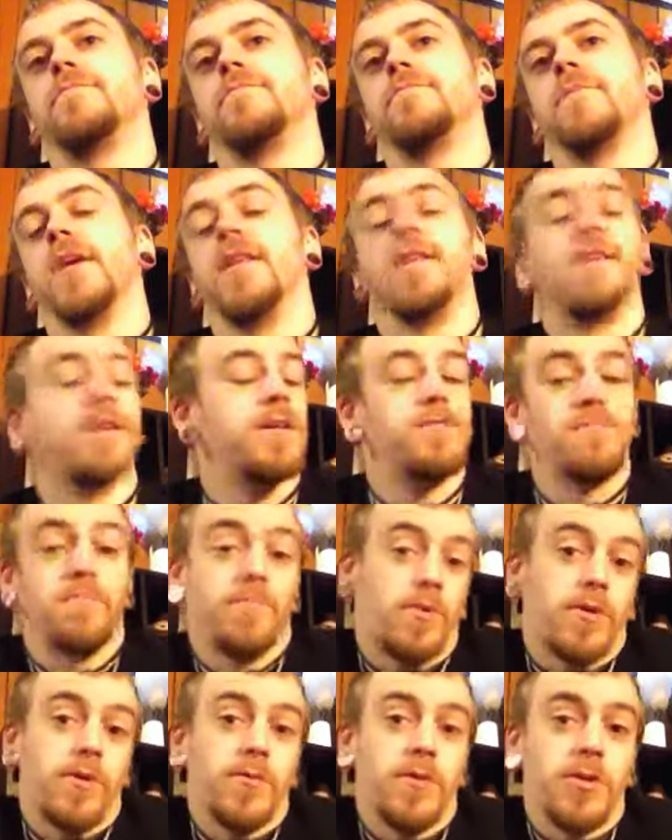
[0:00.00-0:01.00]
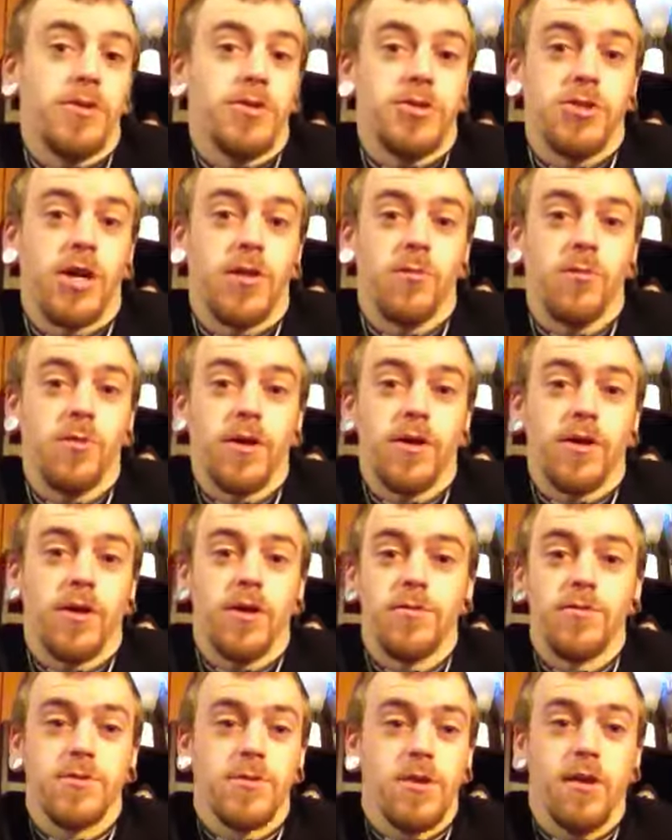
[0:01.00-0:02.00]
then pretty much John Wick
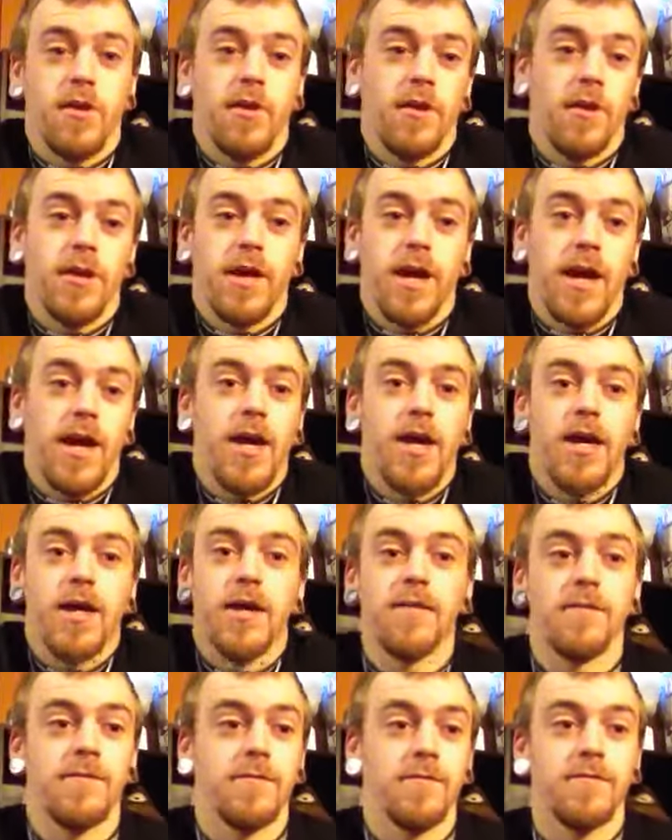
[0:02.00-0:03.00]
goes on a